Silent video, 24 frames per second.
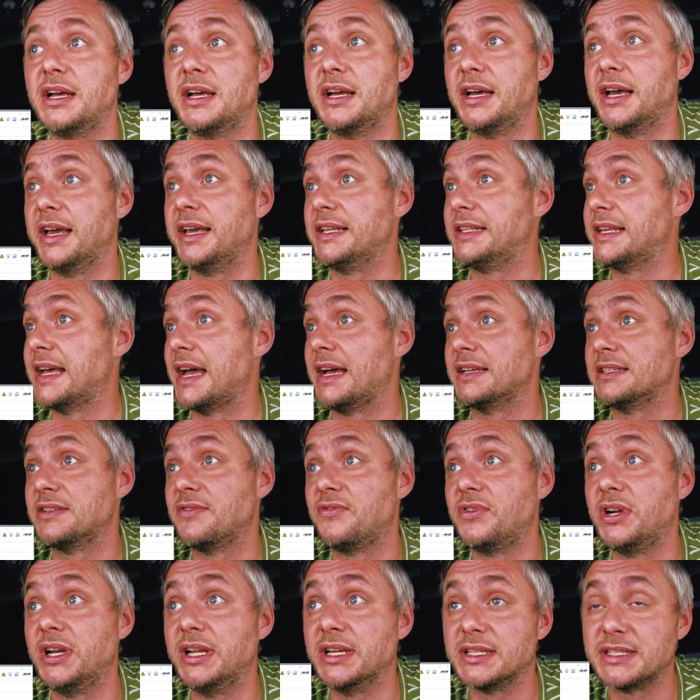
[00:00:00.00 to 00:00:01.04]
it has a
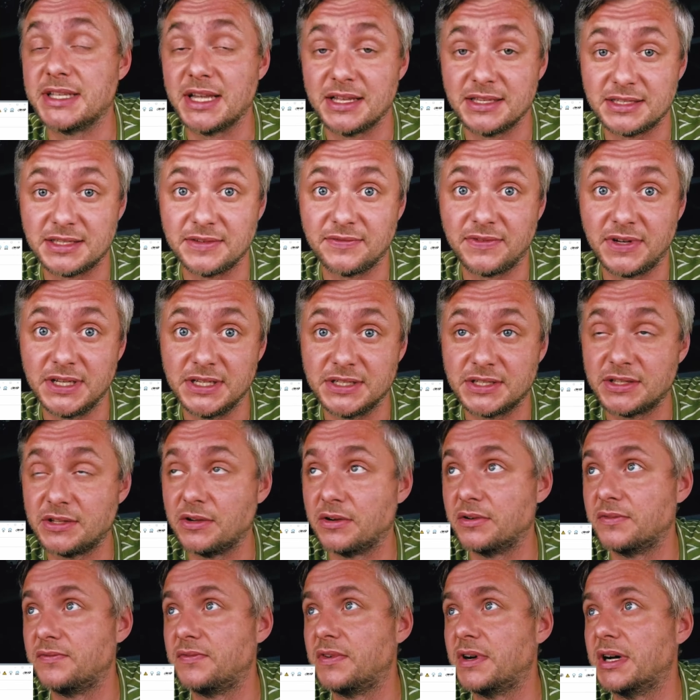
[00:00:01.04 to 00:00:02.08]
really extensive list
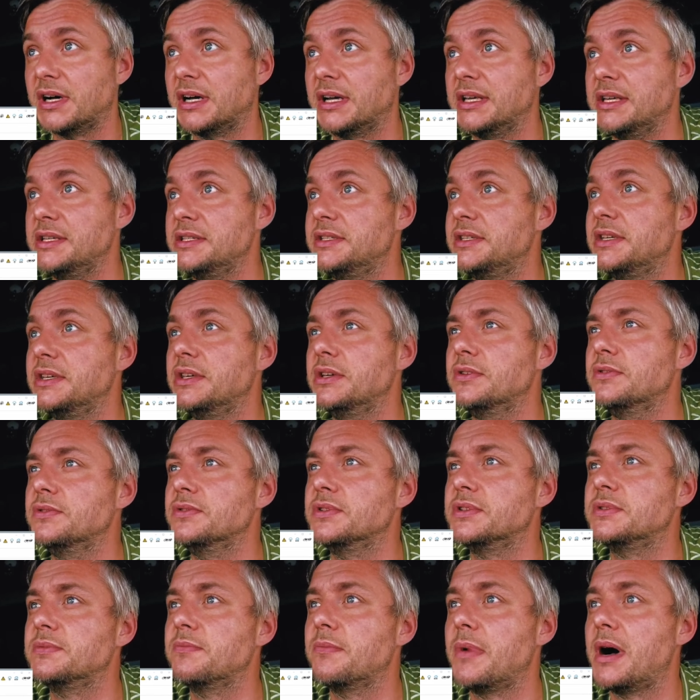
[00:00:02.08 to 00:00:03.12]
of
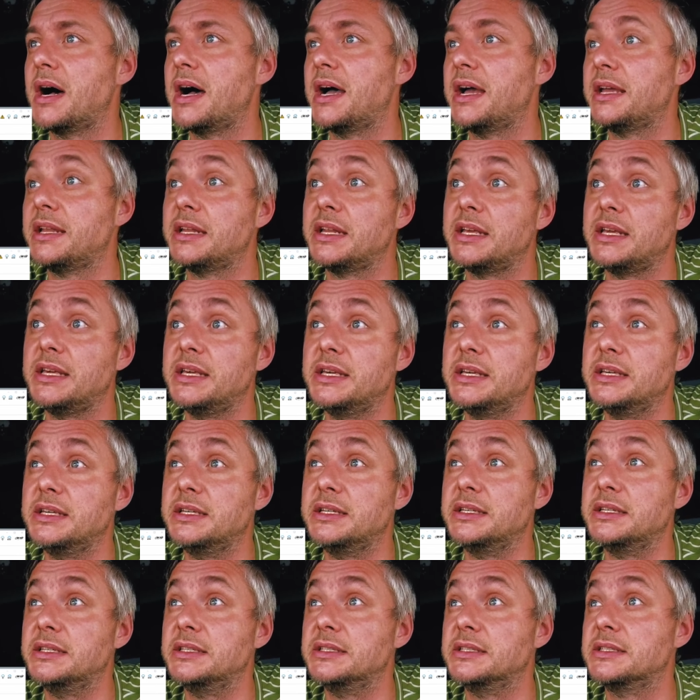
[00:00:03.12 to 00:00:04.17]
ECUs. Mine
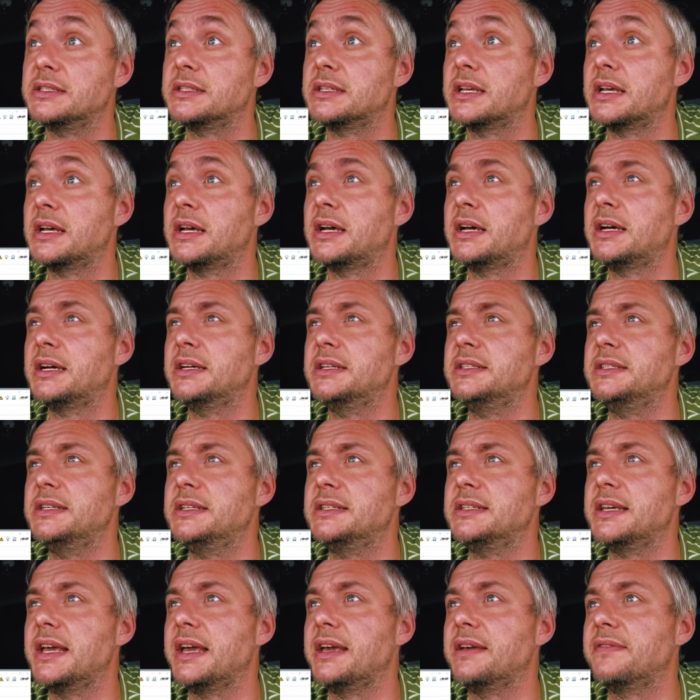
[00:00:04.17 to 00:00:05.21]
is
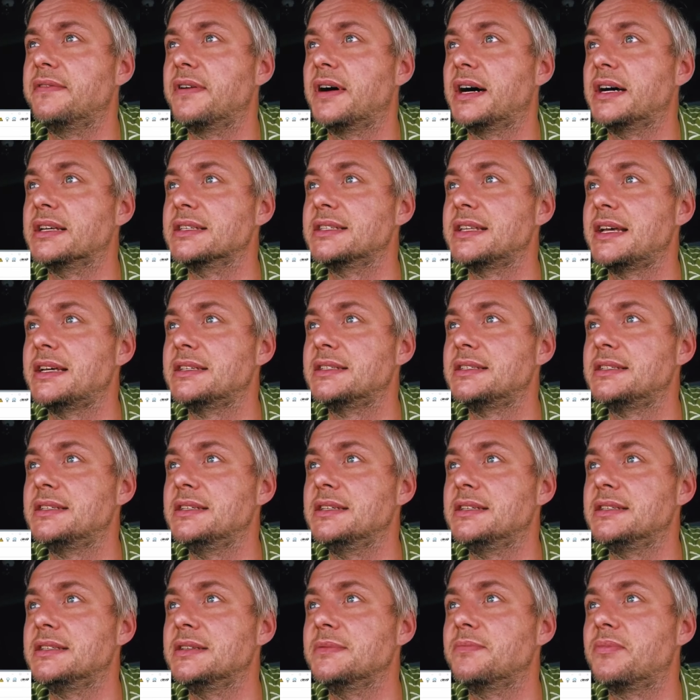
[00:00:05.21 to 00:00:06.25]
DTA Fast
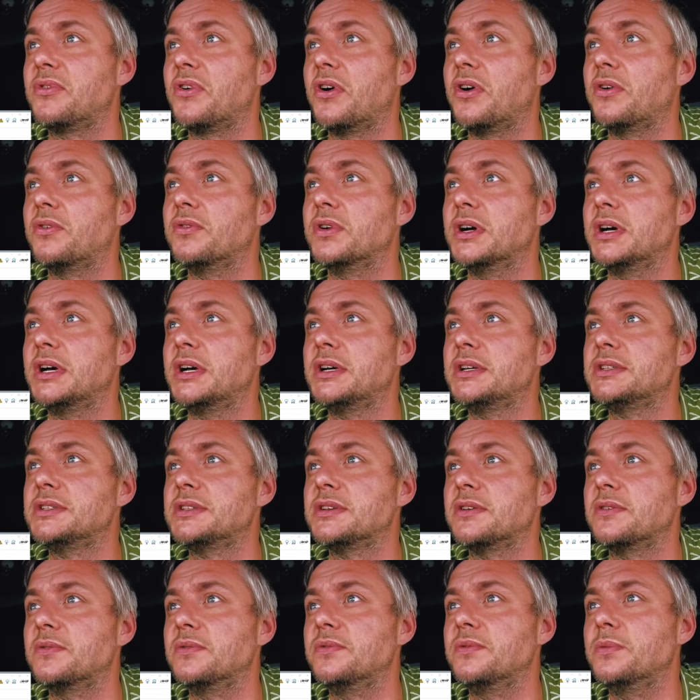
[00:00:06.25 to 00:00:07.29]
S60 Pro,
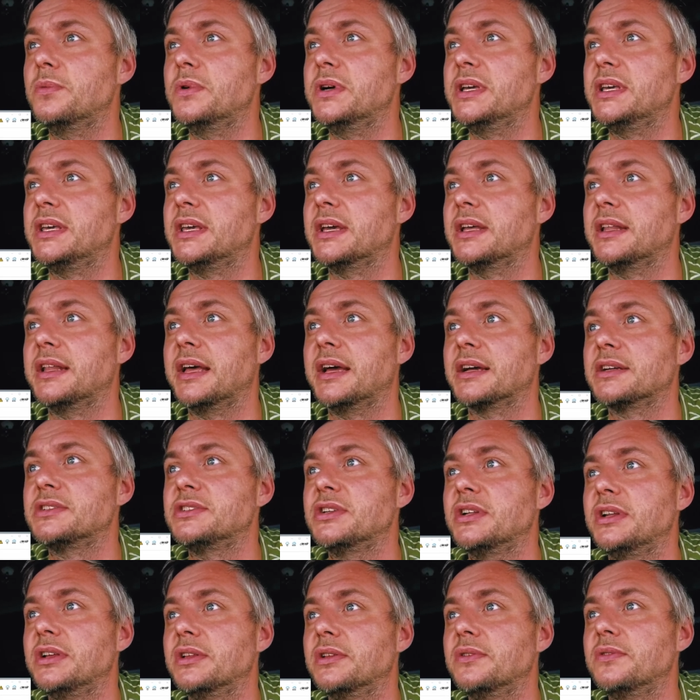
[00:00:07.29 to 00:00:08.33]
so we can
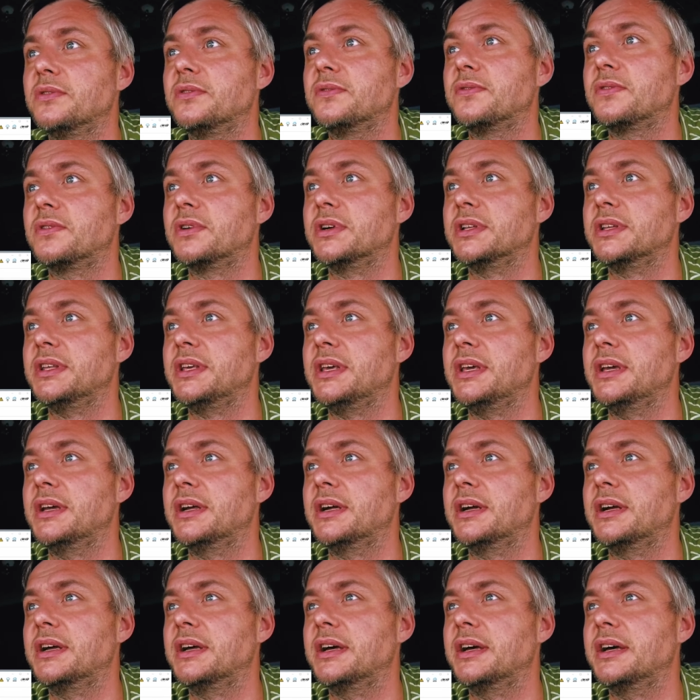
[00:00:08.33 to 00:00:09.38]
actually look for it
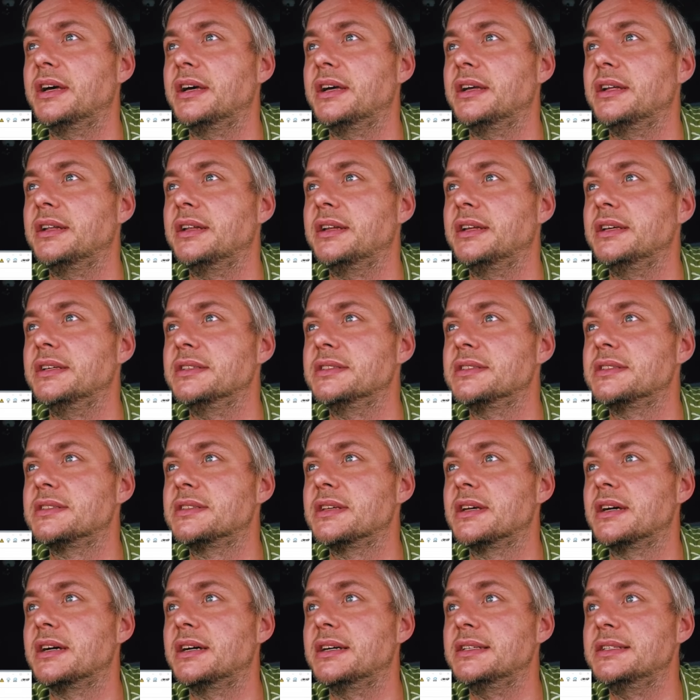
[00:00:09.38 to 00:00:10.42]
here, and it's
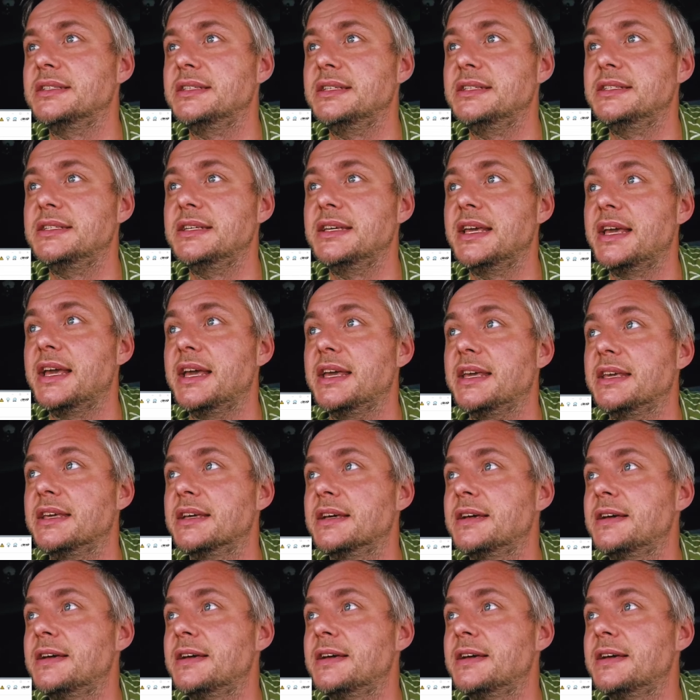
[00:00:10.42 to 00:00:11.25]
DTA